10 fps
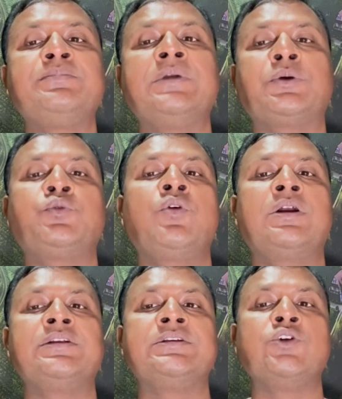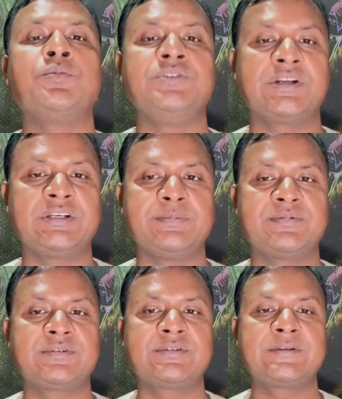the quality
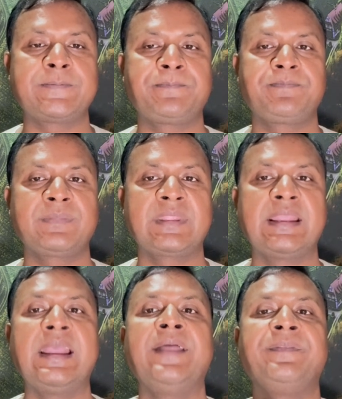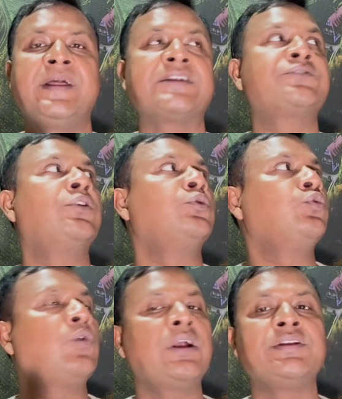objectives. That's all
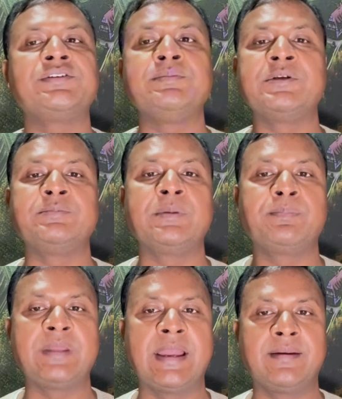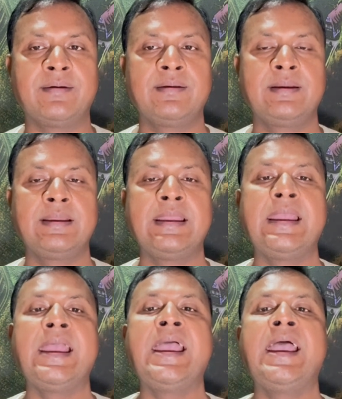quality management plan.
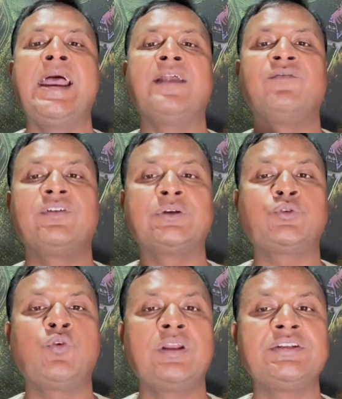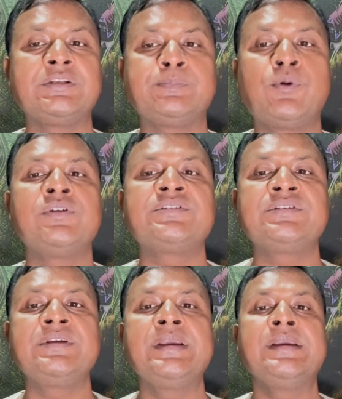And for the quality
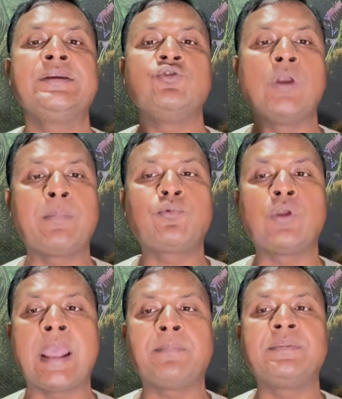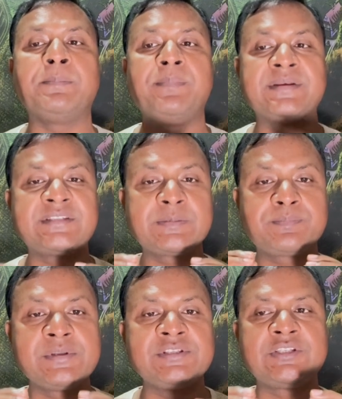policy, you have to have the basic
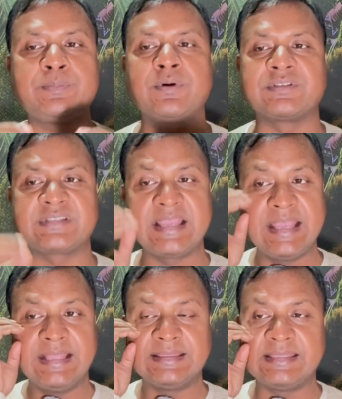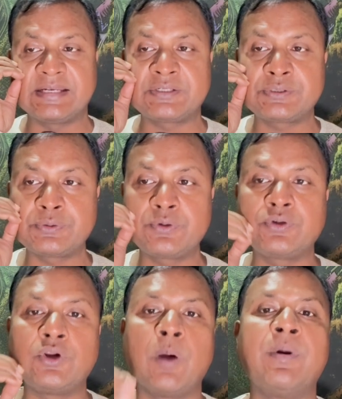principles that
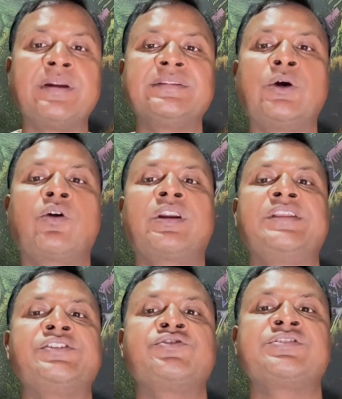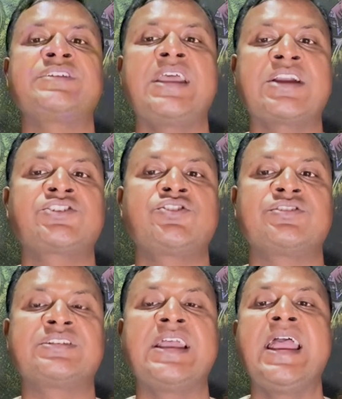should govern the organization's
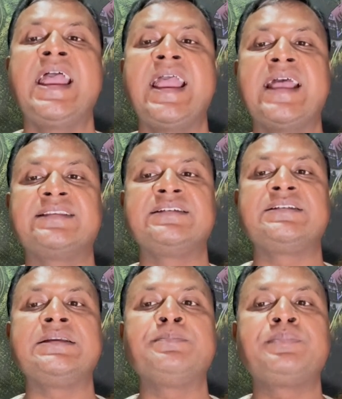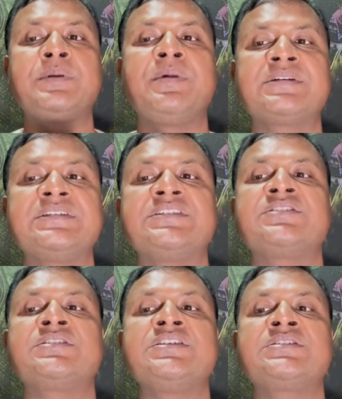actions as it implements its
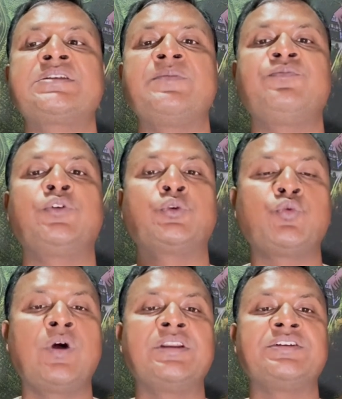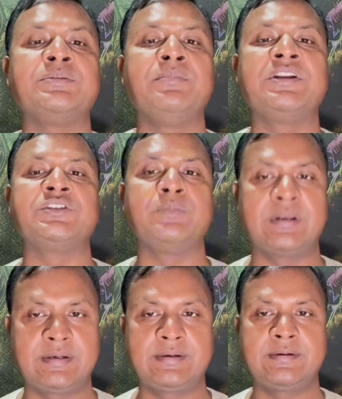system for quality management.
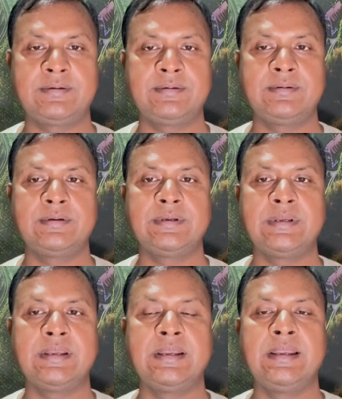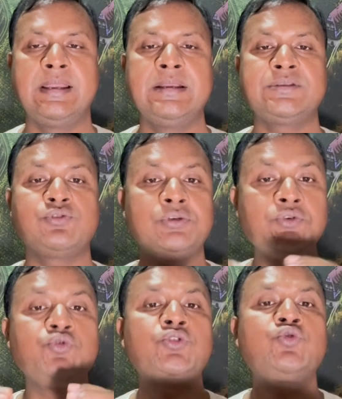So you
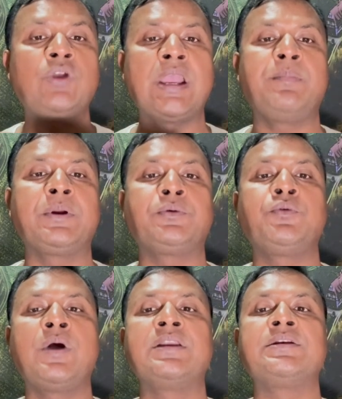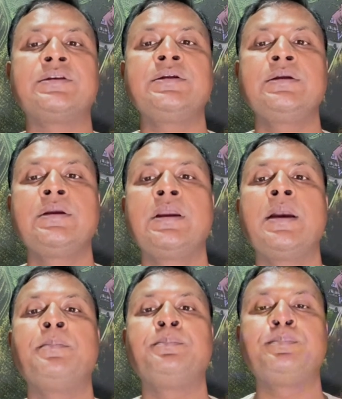need to have a quality
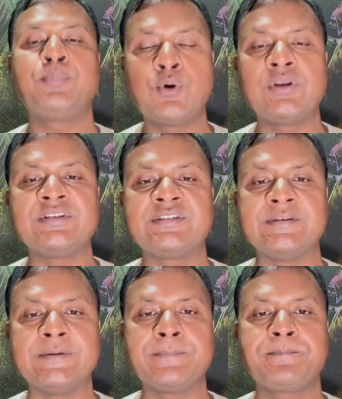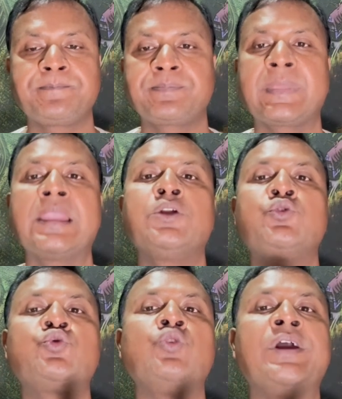policy
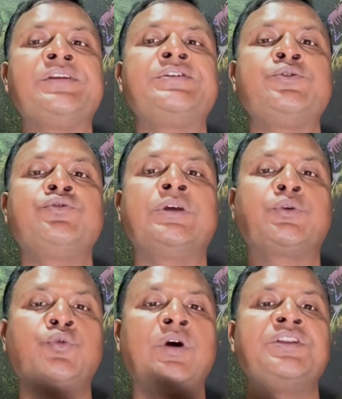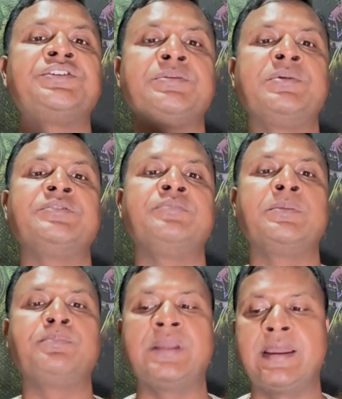to ensure the quality
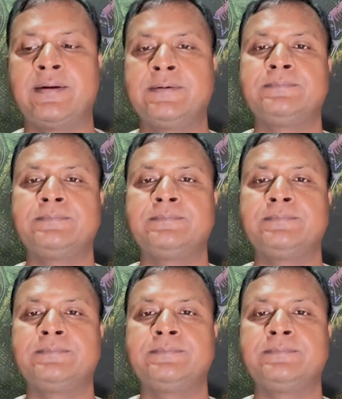management plan.